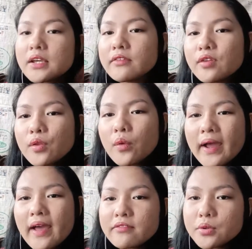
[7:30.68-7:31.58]
Even though
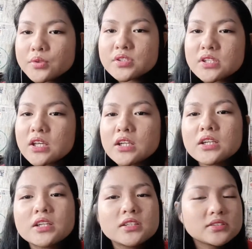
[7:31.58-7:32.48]
I have hosted
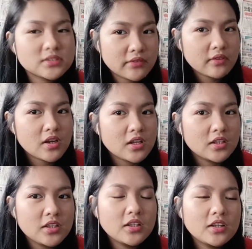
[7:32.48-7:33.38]

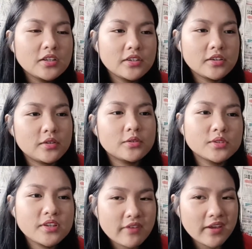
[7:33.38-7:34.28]
several, you know,
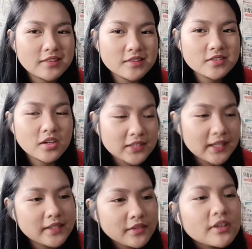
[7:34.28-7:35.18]
events,
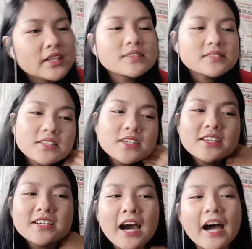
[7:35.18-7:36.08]
online events,
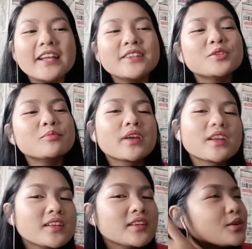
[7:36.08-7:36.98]
andun pa
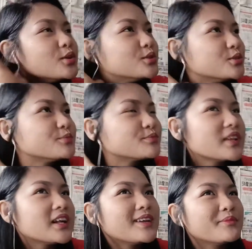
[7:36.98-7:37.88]
rin yung,
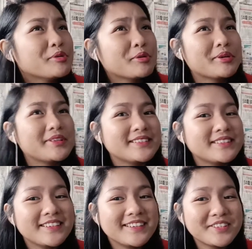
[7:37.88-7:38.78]
alam nyo yun,
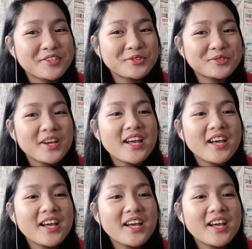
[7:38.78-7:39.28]
yung